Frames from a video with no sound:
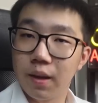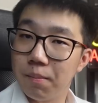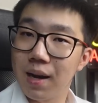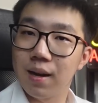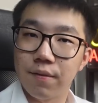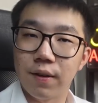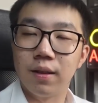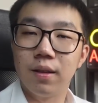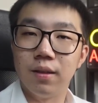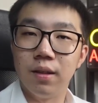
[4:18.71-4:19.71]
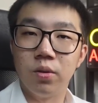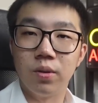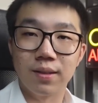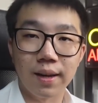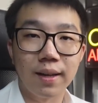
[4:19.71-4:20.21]
might have entered into
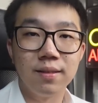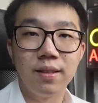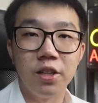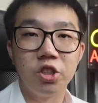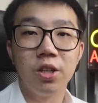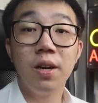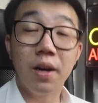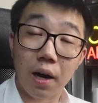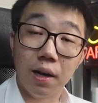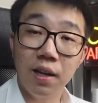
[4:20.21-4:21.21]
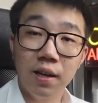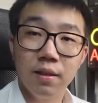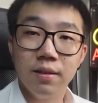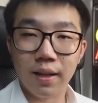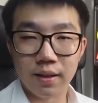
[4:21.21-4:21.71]
the second stage
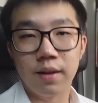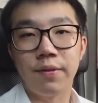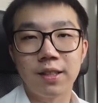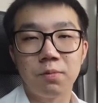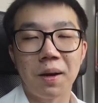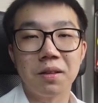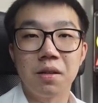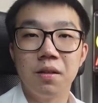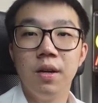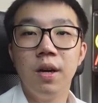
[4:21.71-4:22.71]
earlier than they have expected,